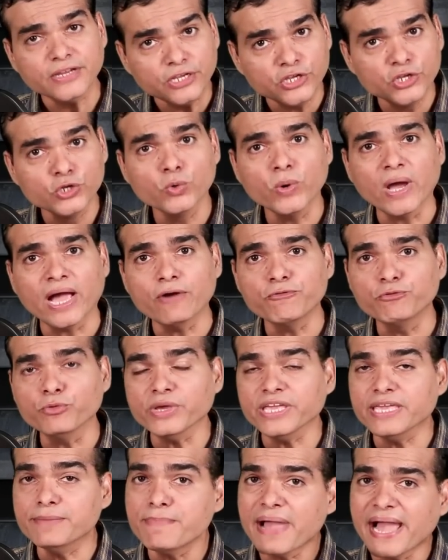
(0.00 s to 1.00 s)
You have to
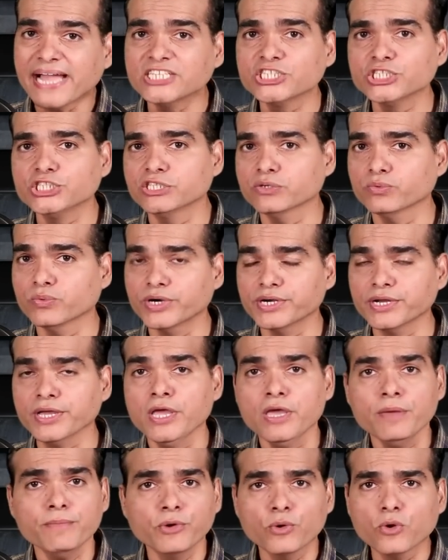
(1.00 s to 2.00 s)
imagine the word,
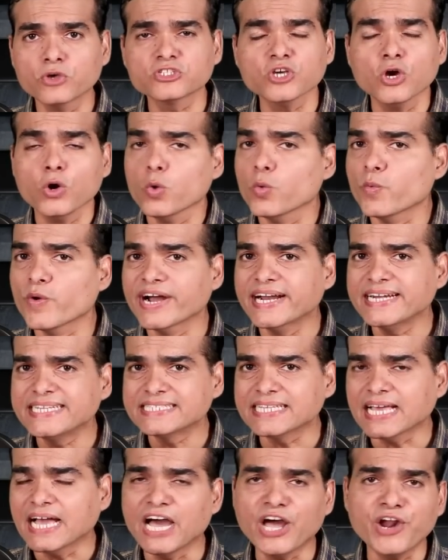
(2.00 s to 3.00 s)
because
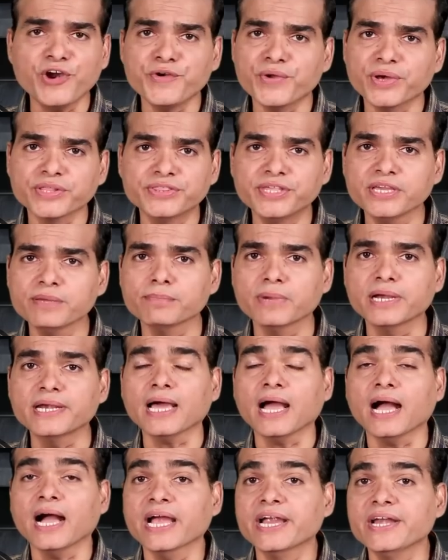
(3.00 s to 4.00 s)
words are nothing
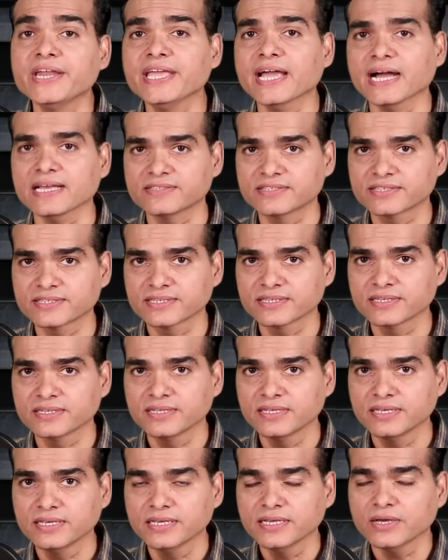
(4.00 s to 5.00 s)
but ideas.
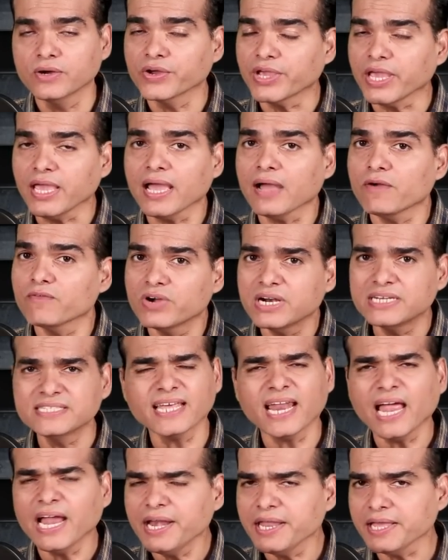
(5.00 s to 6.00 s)
Okay, words
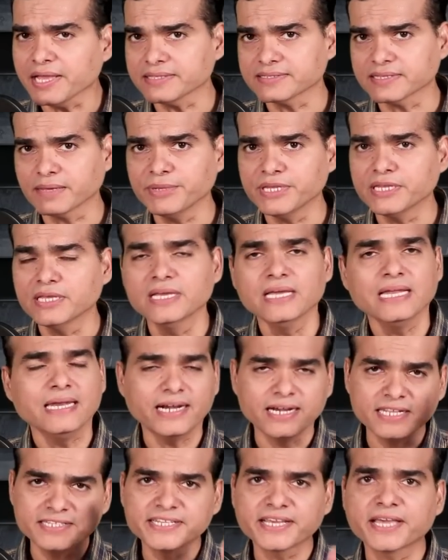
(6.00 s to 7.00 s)
are ideas. I mean,
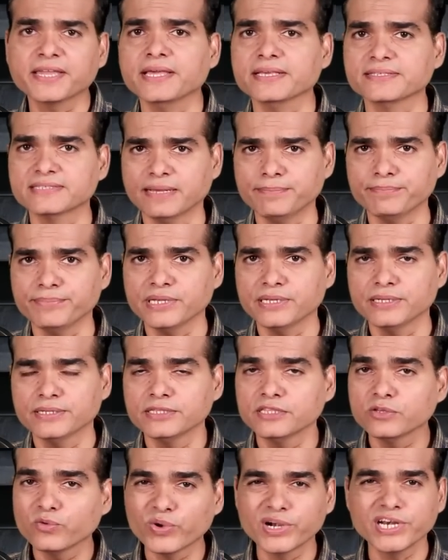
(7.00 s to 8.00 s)
let us take an example.
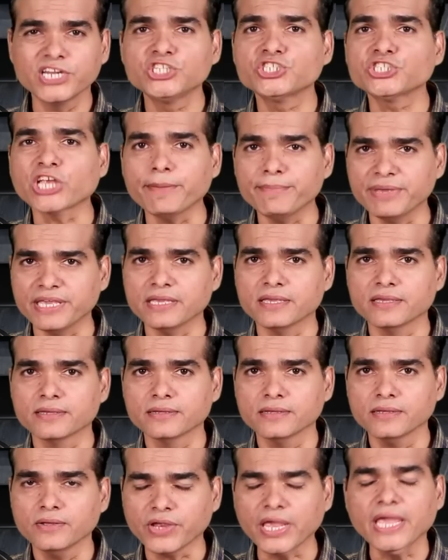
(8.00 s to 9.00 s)
The word is shabby.
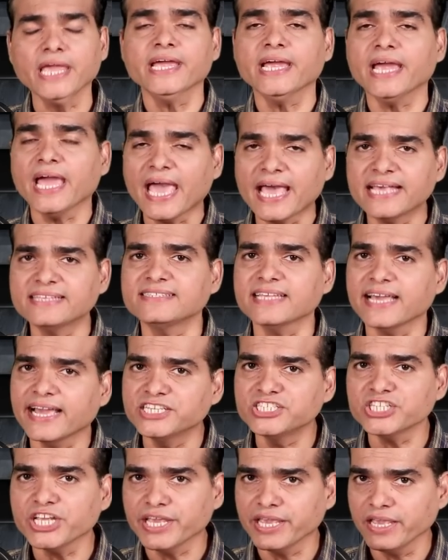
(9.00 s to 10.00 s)
Okay,
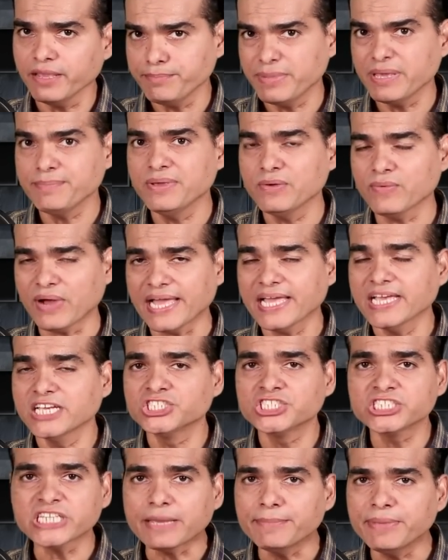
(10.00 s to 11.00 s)
S-H-A-B-B-Y.
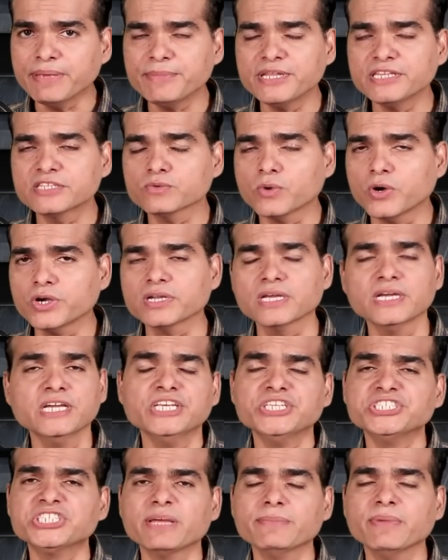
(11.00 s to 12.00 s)
Shabby means what?
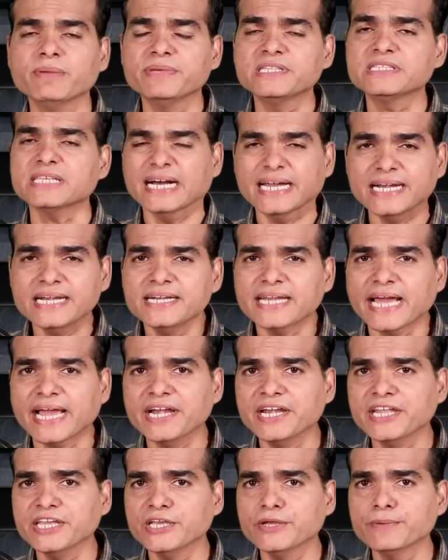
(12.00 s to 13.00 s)
Shabby means
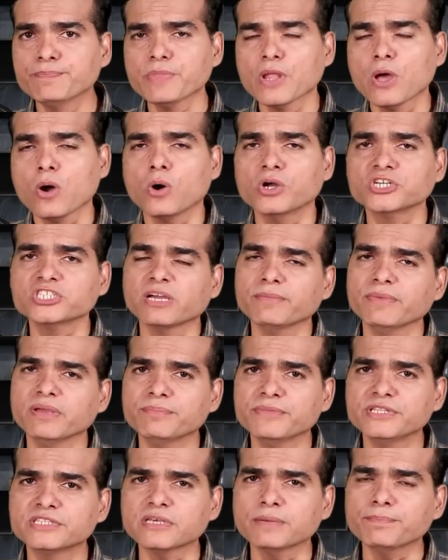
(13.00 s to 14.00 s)
untidy, or shabby
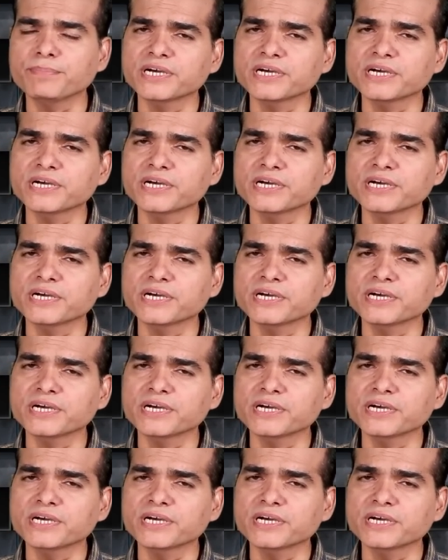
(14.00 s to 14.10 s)
means a